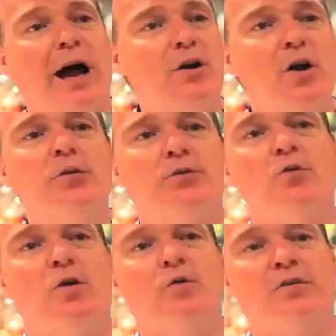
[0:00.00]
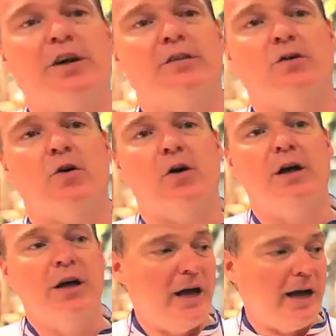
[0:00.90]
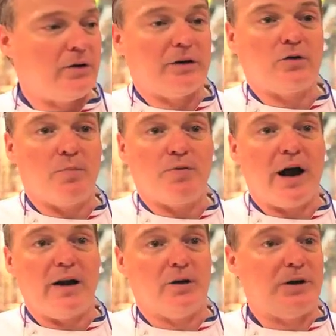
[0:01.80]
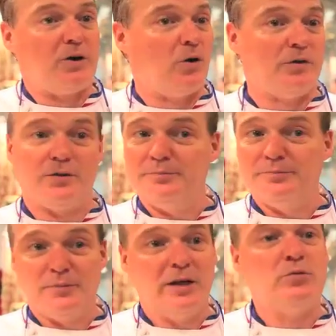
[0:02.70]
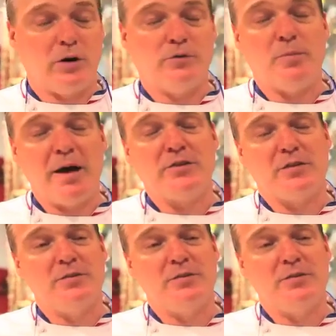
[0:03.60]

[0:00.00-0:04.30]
love to work with Driscoll and Driscoll product because it's one of the best